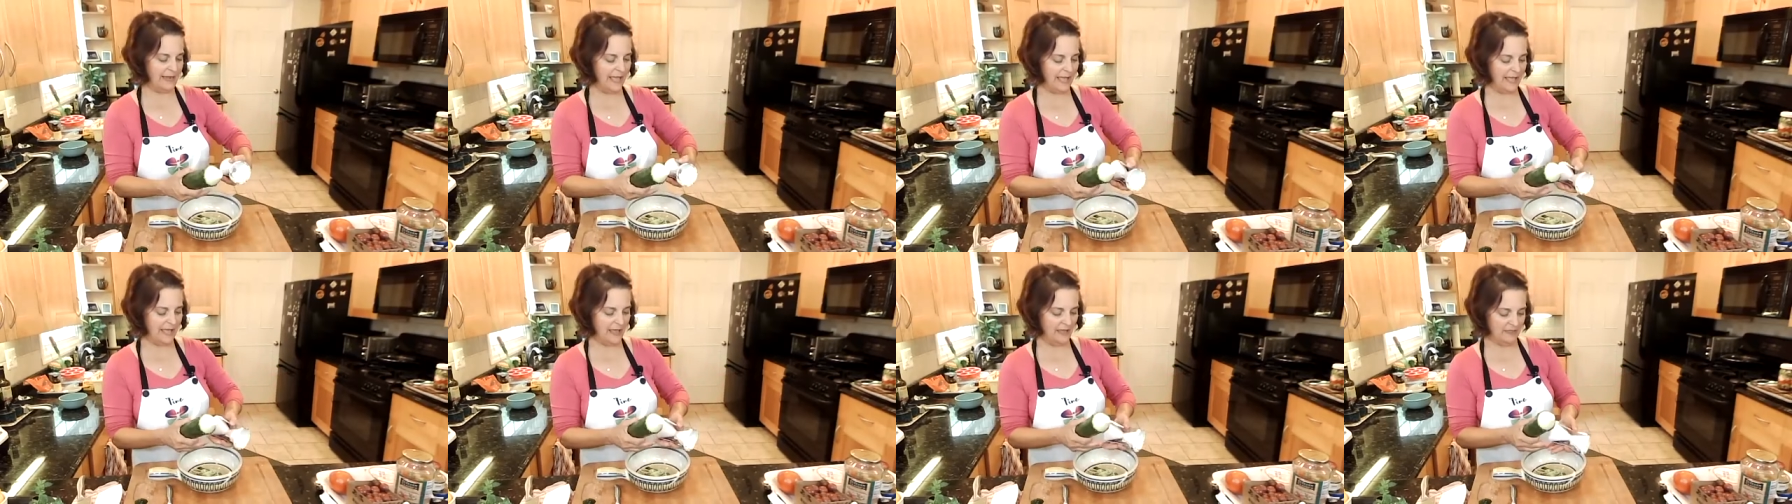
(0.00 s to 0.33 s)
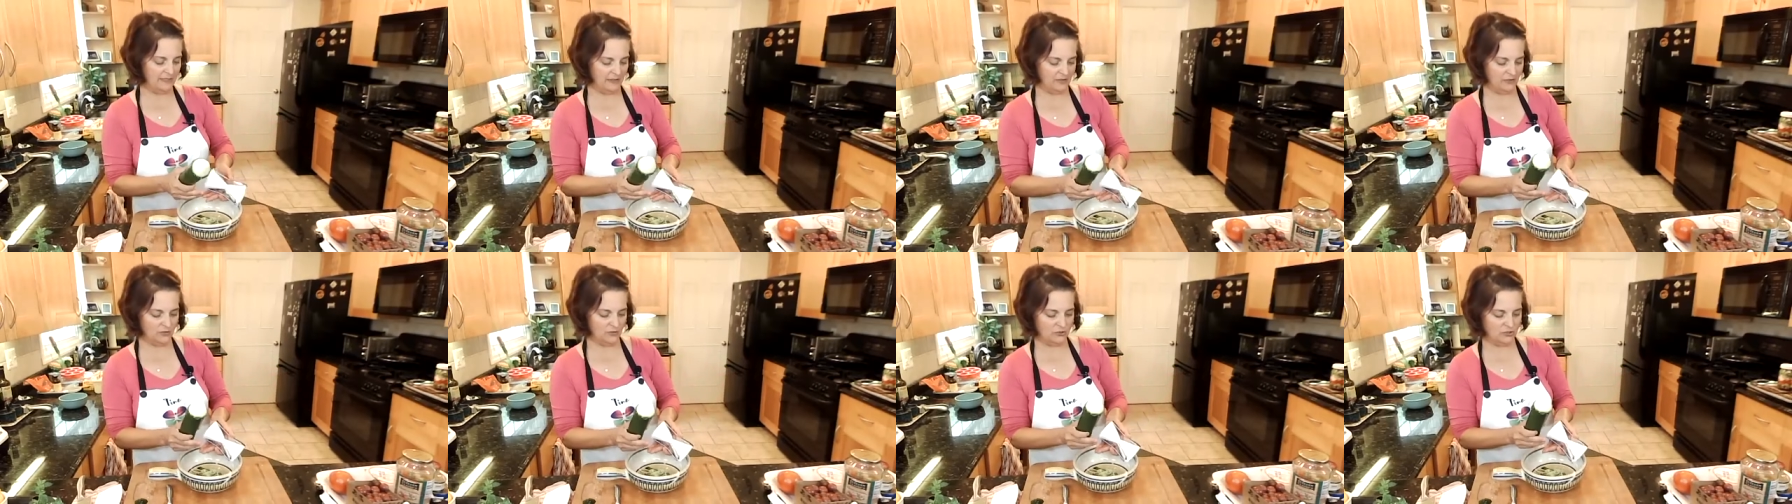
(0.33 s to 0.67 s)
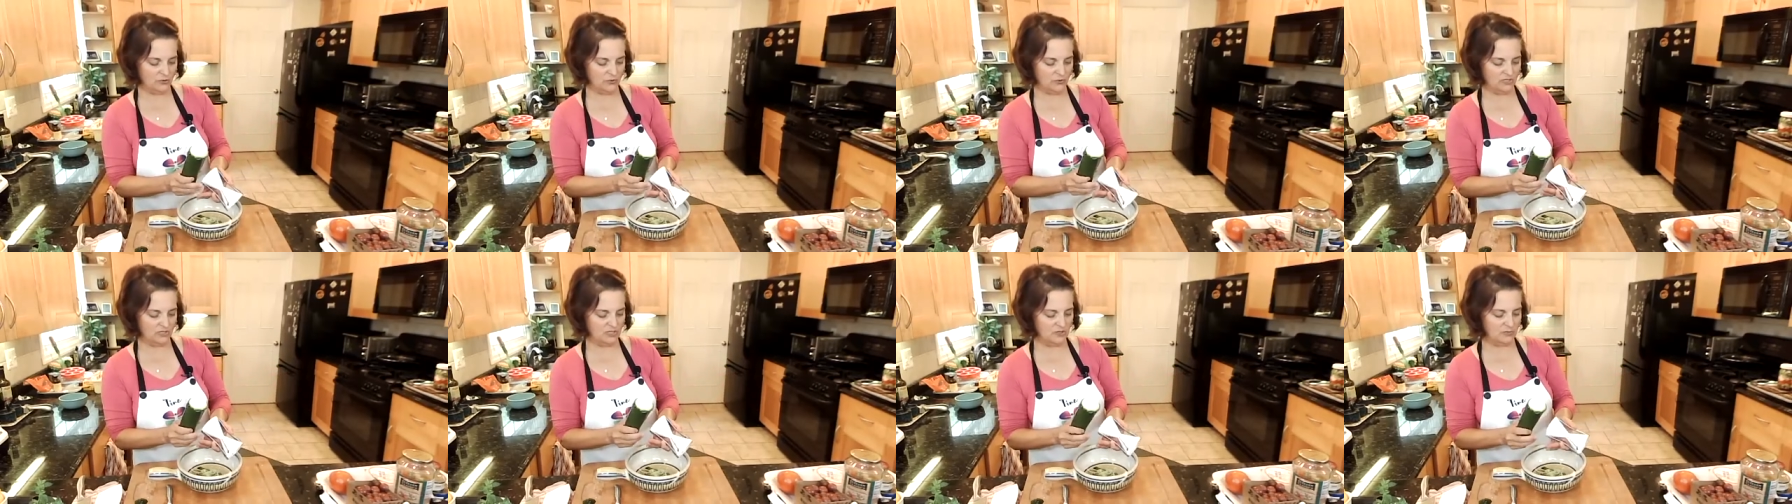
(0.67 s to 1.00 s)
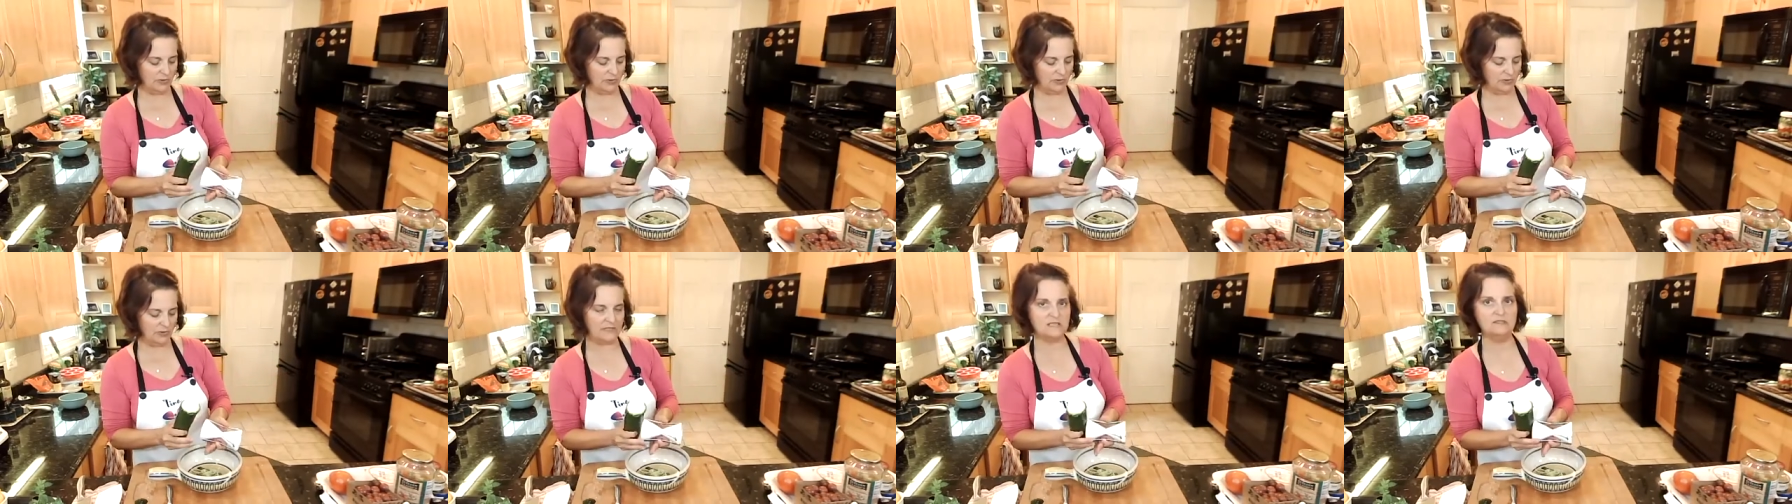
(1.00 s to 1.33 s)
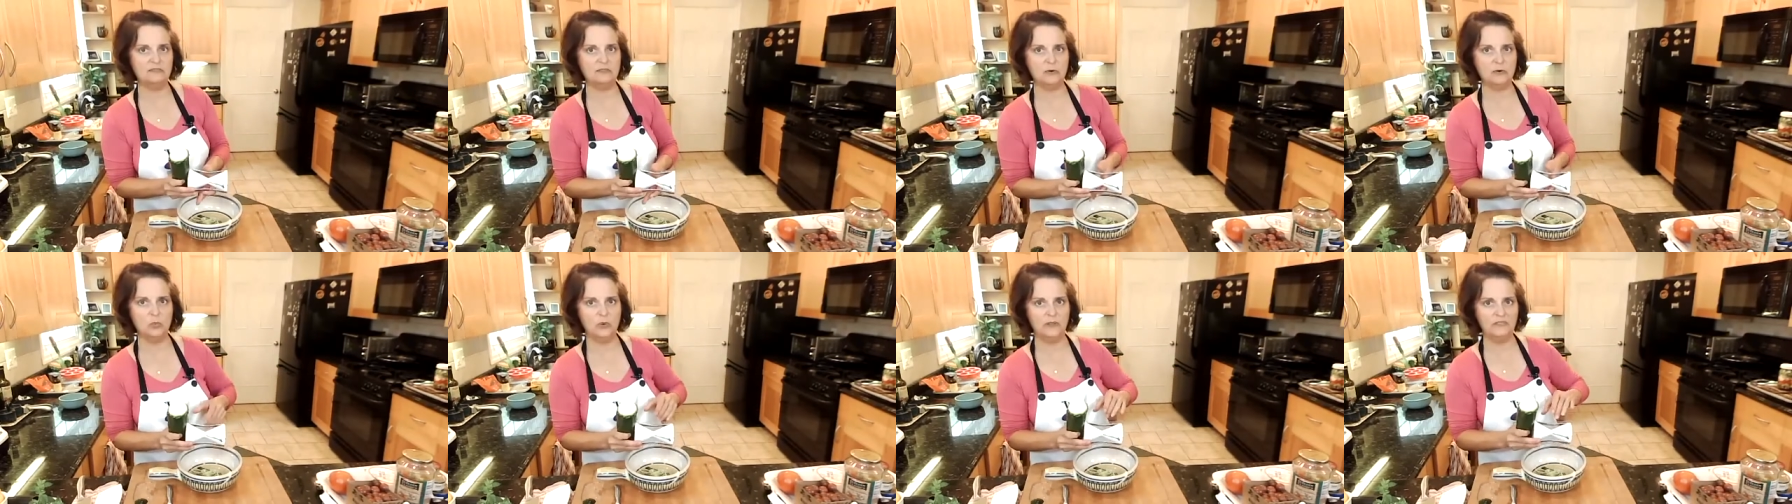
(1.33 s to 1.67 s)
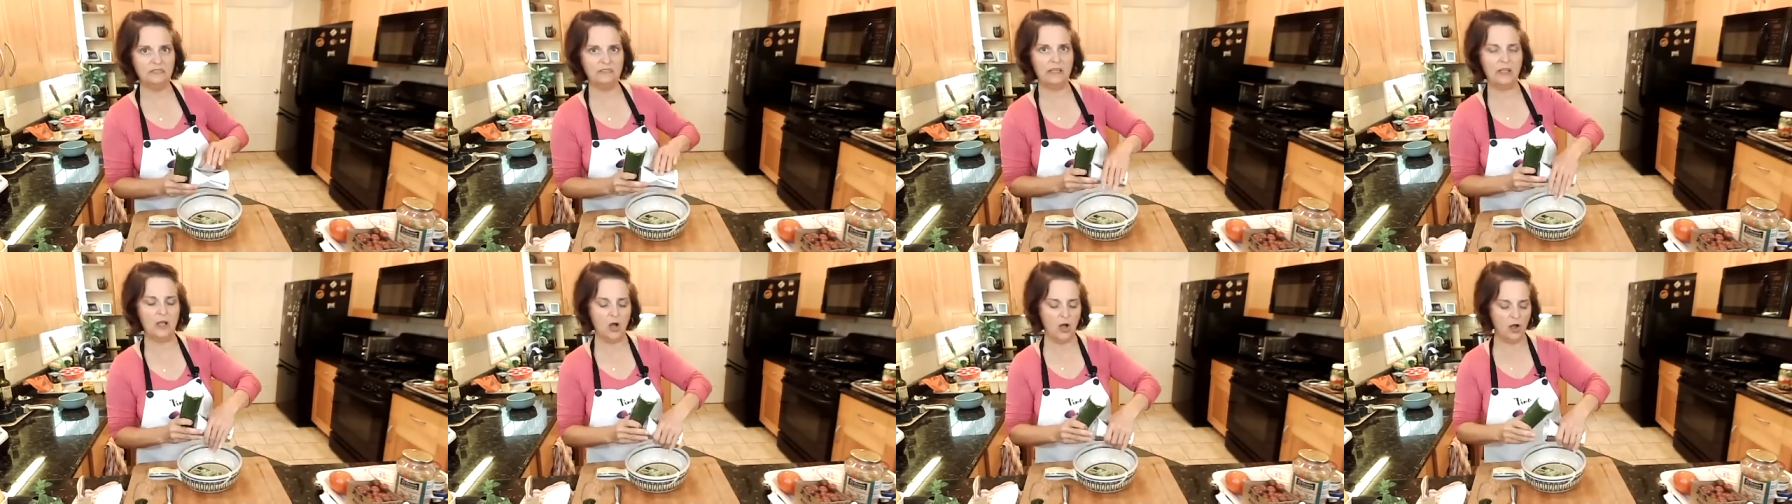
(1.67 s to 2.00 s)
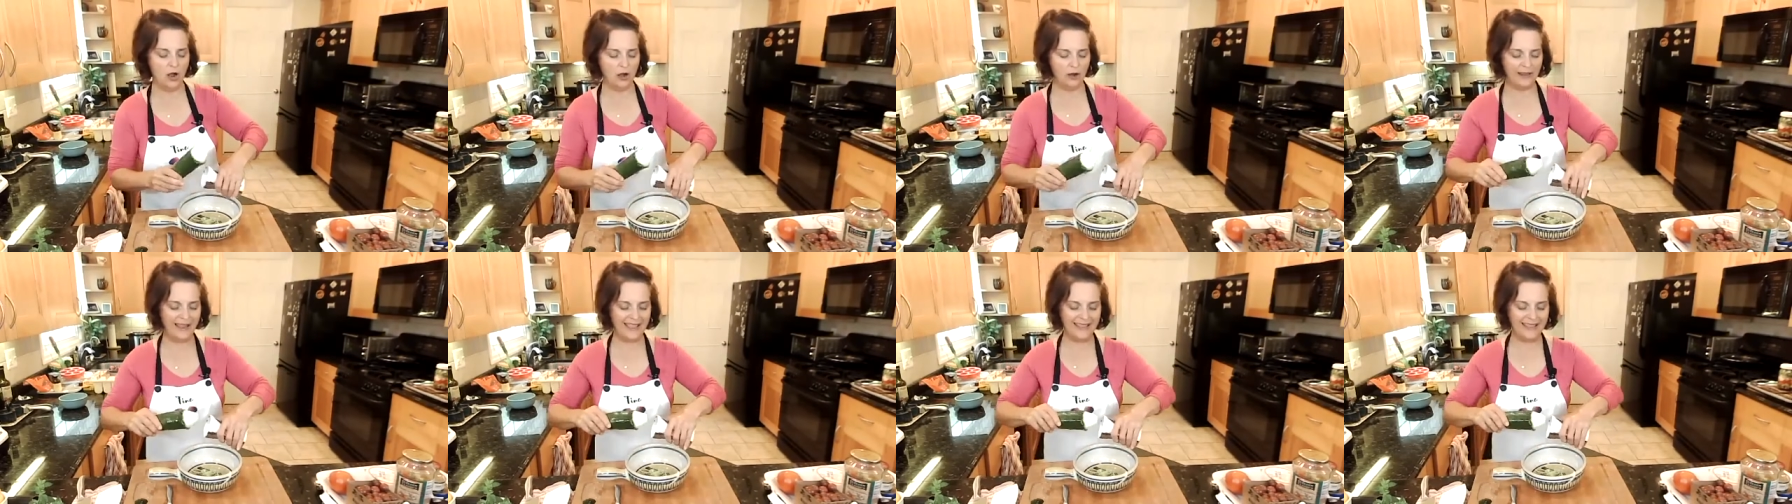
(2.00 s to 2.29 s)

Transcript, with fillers: A, I think they're too expensive for what they are.